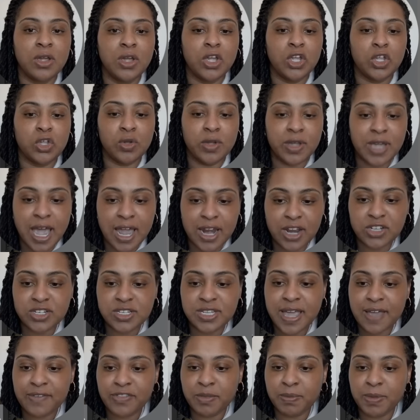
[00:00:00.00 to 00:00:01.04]
you kind of
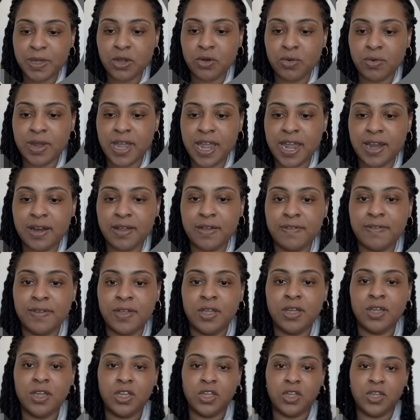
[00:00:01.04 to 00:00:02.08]
just have to be creative.
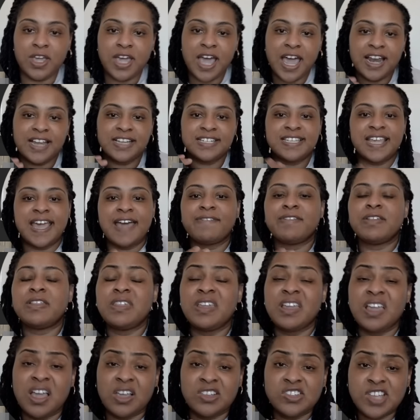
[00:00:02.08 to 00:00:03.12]
You kind of just have to
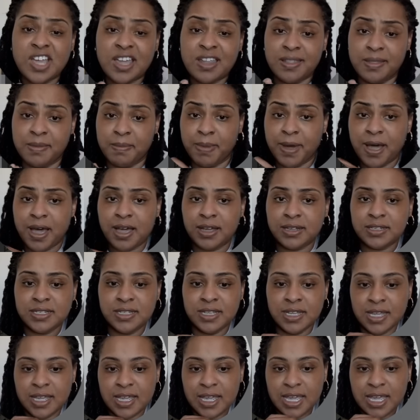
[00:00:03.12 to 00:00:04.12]
think outside of the box.